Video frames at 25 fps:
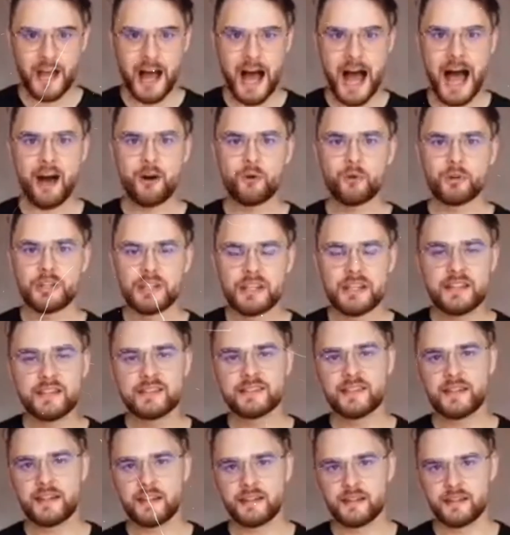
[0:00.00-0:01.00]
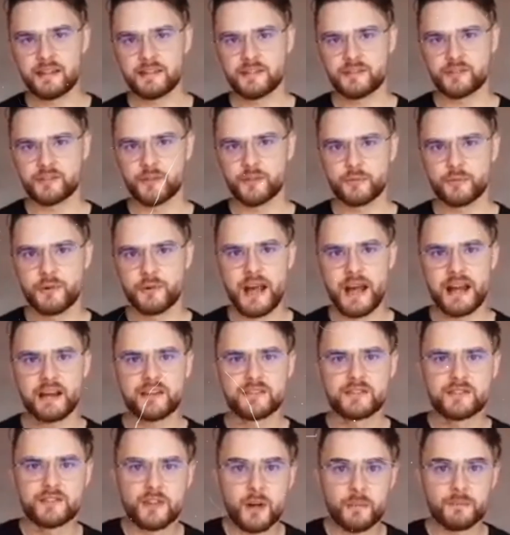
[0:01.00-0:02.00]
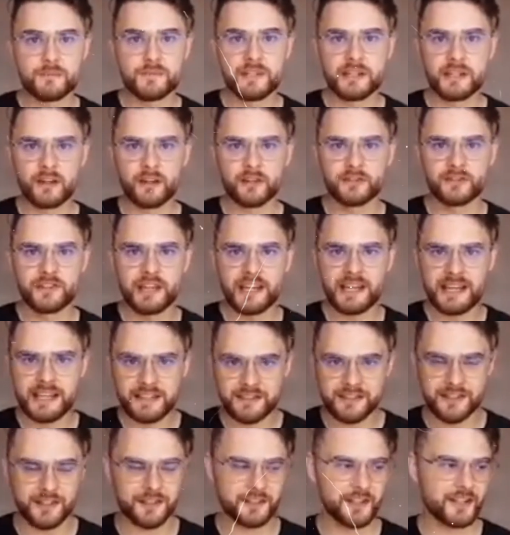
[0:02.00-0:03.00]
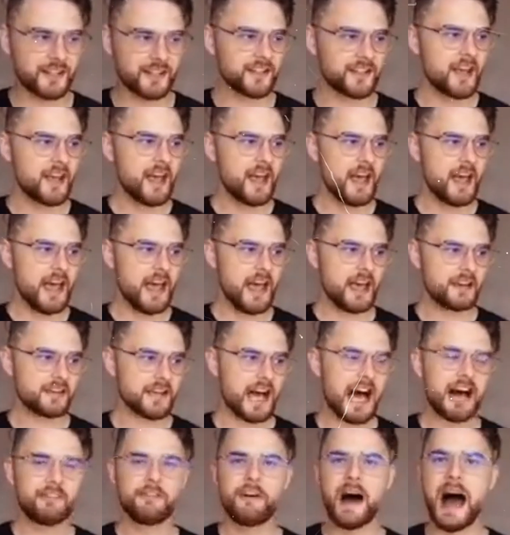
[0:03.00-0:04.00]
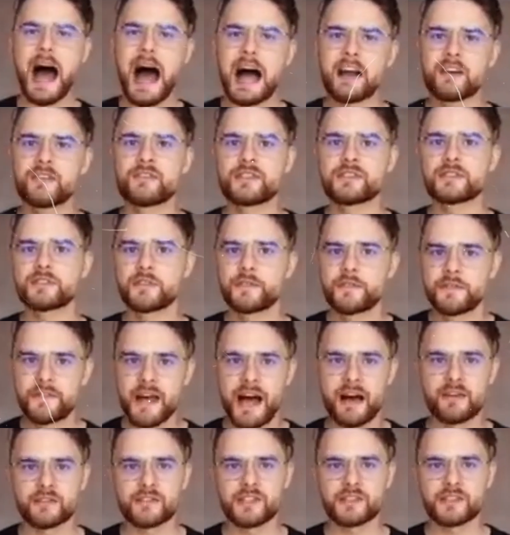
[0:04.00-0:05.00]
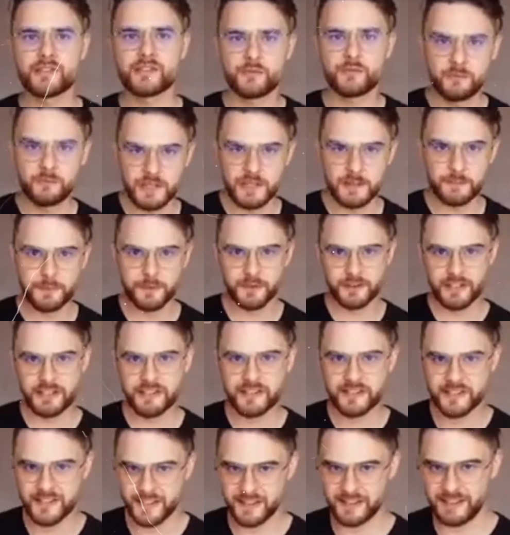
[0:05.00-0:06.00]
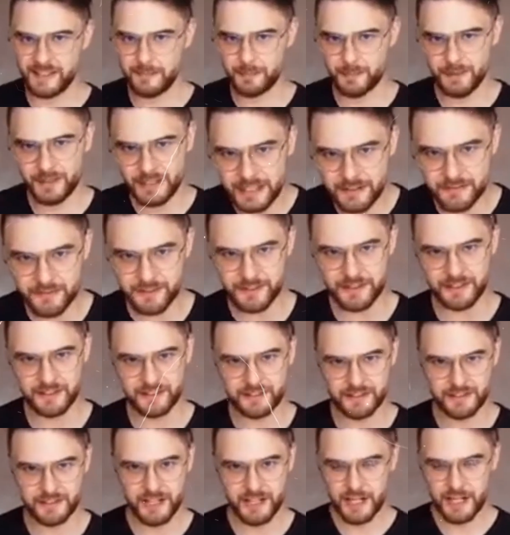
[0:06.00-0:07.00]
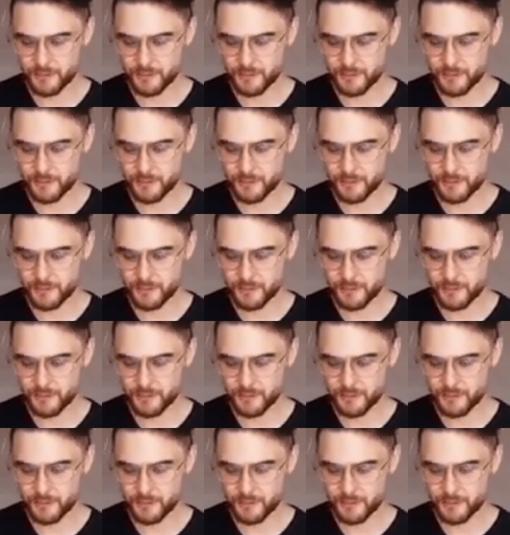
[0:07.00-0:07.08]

how easy it is to write something on the internet and have hundreds of thousands of people instantly believe in it,